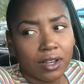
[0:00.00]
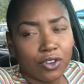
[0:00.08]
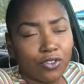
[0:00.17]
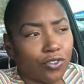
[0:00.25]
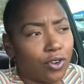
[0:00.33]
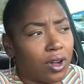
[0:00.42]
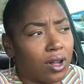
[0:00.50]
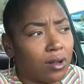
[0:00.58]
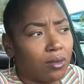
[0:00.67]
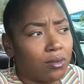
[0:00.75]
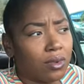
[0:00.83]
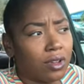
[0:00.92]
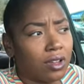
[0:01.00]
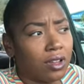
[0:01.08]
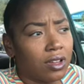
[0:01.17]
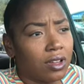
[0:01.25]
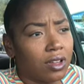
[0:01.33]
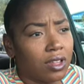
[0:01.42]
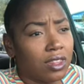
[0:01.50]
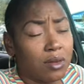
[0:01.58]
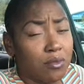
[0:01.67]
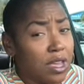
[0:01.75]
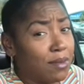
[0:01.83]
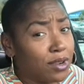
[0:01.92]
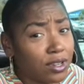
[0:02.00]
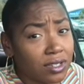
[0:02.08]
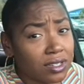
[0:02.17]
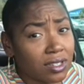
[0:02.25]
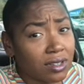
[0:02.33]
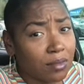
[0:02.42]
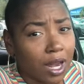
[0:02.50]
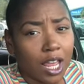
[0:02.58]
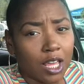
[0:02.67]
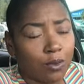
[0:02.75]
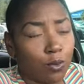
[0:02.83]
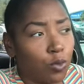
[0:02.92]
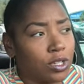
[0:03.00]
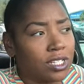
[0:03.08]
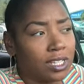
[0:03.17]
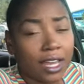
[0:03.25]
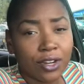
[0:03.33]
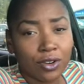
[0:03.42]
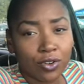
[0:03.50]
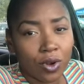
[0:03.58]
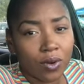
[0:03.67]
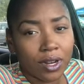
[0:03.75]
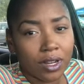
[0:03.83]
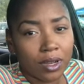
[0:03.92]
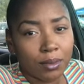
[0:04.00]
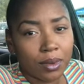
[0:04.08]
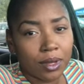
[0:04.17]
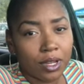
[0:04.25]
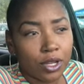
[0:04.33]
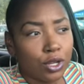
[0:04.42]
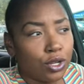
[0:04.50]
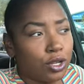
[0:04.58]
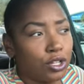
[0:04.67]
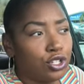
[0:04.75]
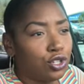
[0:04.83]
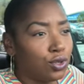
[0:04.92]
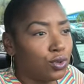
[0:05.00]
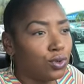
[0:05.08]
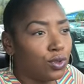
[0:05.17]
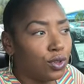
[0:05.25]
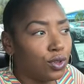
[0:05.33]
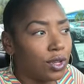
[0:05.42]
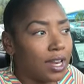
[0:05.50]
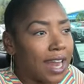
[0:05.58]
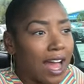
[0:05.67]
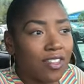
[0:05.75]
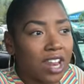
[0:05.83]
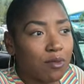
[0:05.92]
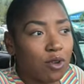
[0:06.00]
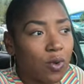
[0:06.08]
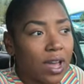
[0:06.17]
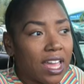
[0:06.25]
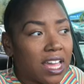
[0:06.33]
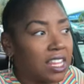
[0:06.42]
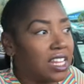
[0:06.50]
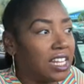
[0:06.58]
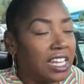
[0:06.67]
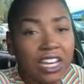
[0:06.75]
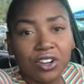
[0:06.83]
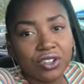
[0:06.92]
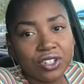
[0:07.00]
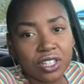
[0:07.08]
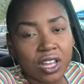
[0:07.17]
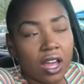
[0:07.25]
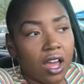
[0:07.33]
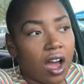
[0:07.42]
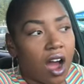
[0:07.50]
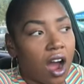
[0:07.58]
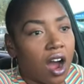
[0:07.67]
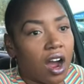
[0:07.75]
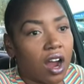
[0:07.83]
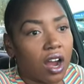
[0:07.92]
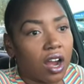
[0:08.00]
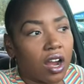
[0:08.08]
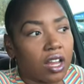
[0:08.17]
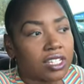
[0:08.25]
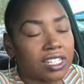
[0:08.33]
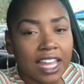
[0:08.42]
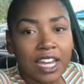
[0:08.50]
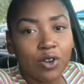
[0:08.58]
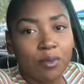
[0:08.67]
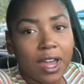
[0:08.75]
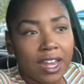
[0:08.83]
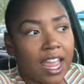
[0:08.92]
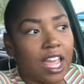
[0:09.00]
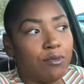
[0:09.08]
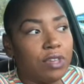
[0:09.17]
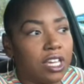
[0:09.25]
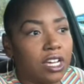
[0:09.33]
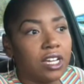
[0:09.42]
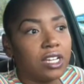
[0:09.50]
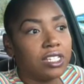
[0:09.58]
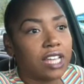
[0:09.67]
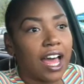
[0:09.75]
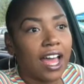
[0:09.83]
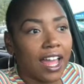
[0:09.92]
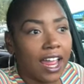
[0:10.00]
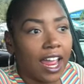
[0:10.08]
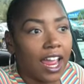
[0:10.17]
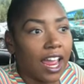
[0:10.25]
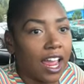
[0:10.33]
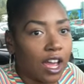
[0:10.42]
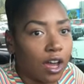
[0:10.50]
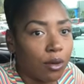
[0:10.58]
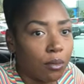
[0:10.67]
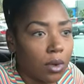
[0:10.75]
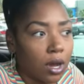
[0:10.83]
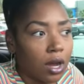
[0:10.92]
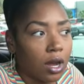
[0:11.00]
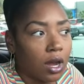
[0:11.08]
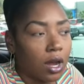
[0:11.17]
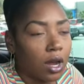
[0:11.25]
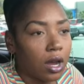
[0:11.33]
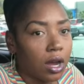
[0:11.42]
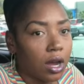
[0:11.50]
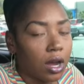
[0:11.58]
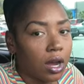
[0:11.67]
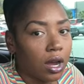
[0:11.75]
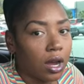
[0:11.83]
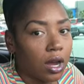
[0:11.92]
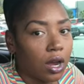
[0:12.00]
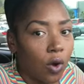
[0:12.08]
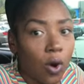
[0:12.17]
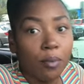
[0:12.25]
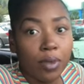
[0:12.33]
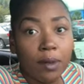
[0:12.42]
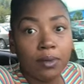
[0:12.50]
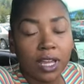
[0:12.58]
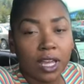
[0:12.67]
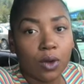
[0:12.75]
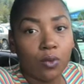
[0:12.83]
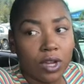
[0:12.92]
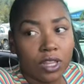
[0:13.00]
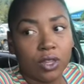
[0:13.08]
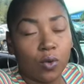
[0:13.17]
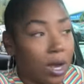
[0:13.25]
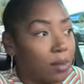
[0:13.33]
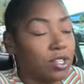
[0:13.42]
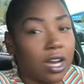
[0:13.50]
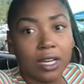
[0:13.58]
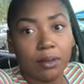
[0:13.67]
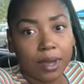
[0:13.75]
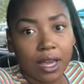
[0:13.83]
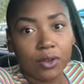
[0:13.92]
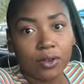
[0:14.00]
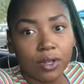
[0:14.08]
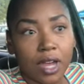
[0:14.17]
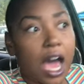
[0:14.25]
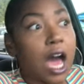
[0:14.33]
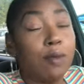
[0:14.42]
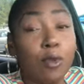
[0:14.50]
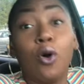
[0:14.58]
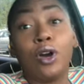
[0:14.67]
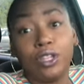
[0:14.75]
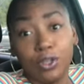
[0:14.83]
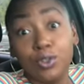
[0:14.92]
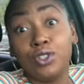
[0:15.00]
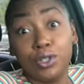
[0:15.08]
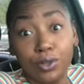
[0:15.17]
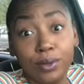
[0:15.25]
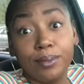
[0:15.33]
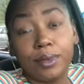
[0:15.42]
From the members, my name was slandered growing up, to now that I'm awake, the leaders are slandering my name because I am going public with what I'm talking about. I'm on YouTube.